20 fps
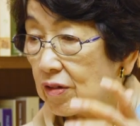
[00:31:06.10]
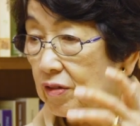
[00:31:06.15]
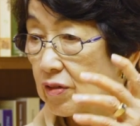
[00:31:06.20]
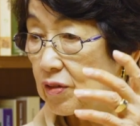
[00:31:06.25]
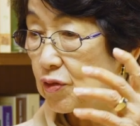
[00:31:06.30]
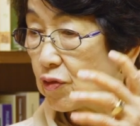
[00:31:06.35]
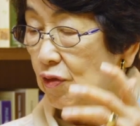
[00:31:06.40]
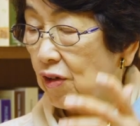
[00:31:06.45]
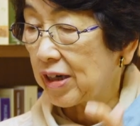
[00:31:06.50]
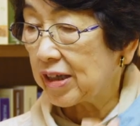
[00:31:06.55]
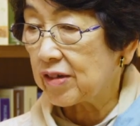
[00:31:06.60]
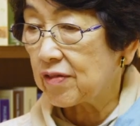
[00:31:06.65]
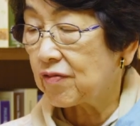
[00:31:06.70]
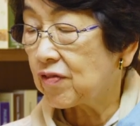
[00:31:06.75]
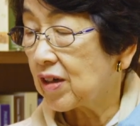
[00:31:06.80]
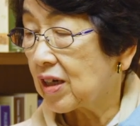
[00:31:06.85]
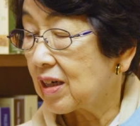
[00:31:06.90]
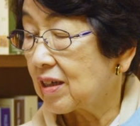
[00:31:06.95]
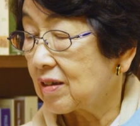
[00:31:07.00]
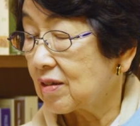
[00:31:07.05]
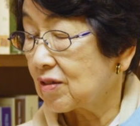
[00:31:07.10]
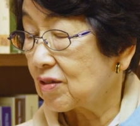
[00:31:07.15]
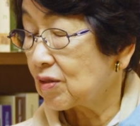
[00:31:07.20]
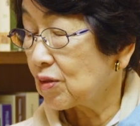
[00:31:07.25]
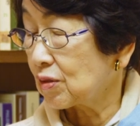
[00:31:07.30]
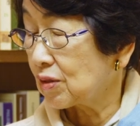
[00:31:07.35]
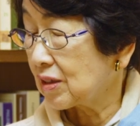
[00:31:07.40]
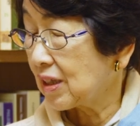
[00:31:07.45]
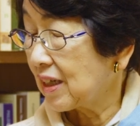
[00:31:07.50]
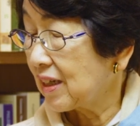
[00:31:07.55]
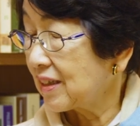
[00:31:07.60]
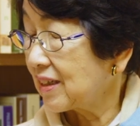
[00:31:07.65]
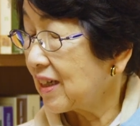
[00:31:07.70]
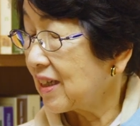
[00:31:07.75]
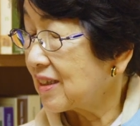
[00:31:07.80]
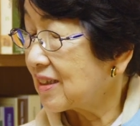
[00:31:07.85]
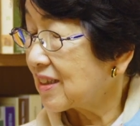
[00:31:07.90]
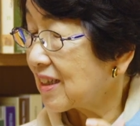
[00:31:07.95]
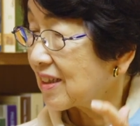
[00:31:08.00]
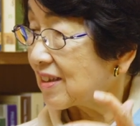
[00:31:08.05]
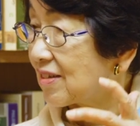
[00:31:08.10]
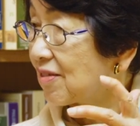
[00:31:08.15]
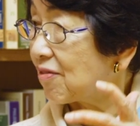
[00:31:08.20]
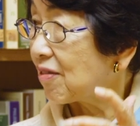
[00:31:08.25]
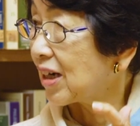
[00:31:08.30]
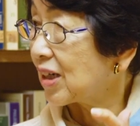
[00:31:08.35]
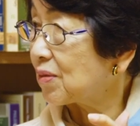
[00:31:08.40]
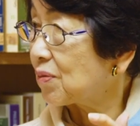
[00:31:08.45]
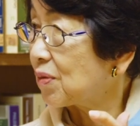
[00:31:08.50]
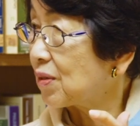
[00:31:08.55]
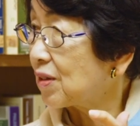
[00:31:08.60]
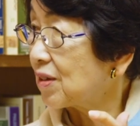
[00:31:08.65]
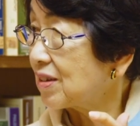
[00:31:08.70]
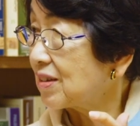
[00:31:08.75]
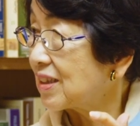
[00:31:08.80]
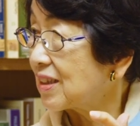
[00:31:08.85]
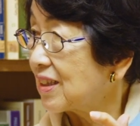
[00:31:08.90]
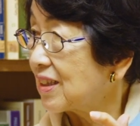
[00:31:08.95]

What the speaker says: stratified society. Is that the right word?